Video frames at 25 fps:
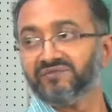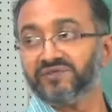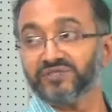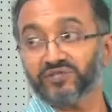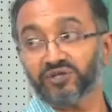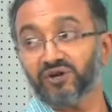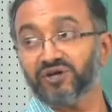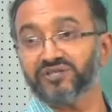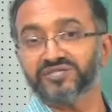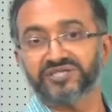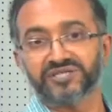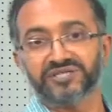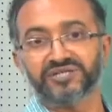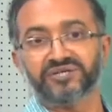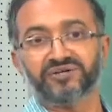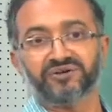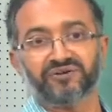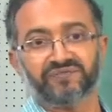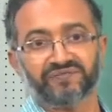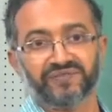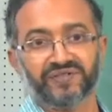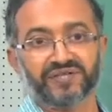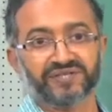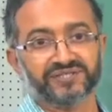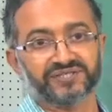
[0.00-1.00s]
viscosity
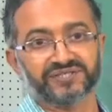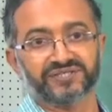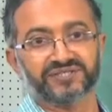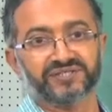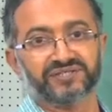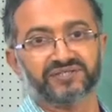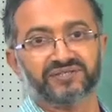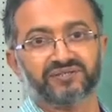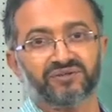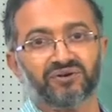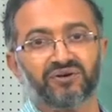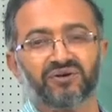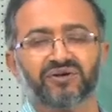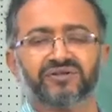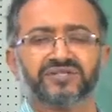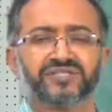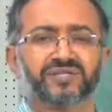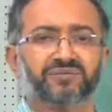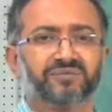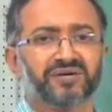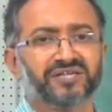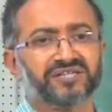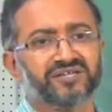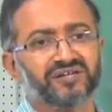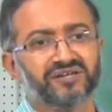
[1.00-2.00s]
of this or
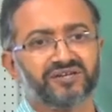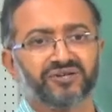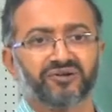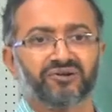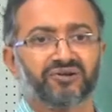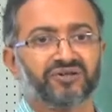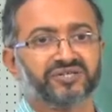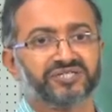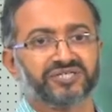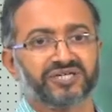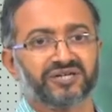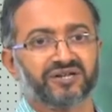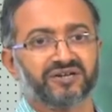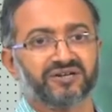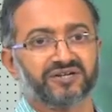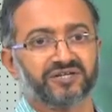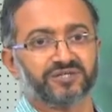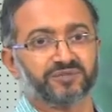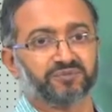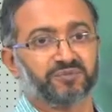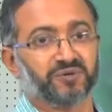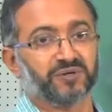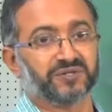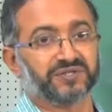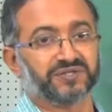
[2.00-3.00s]
some other rheological
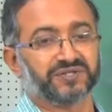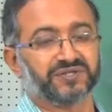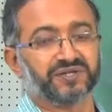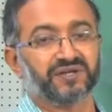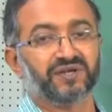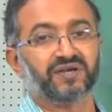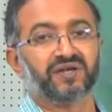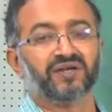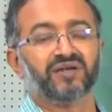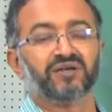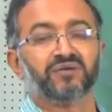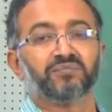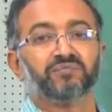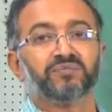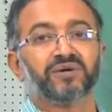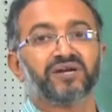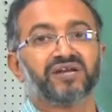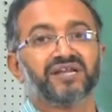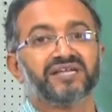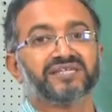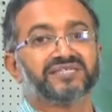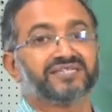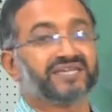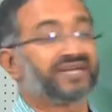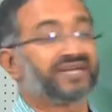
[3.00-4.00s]
response. But let us